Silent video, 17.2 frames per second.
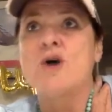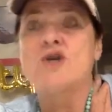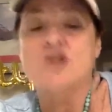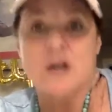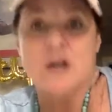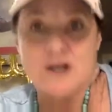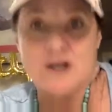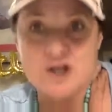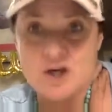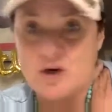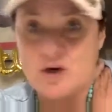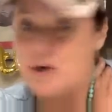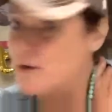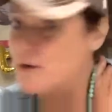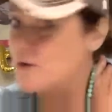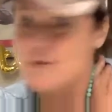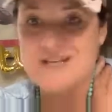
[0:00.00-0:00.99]
structure,
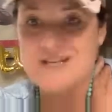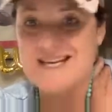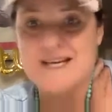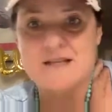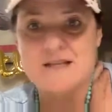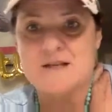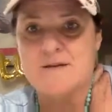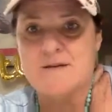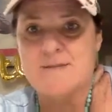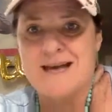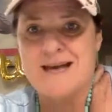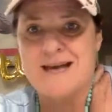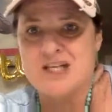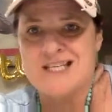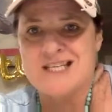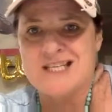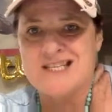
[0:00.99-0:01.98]
all those things,
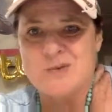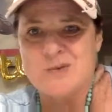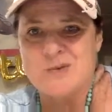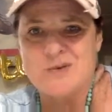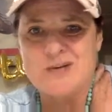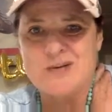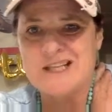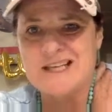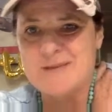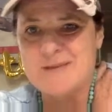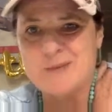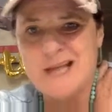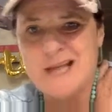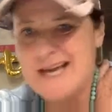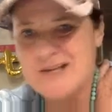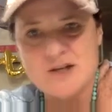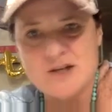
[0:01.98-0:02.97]
magic doesn't really
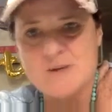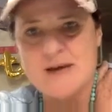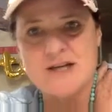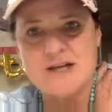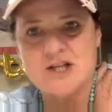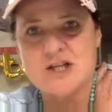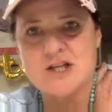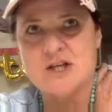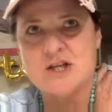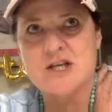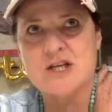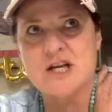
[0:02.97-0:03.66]
play so much.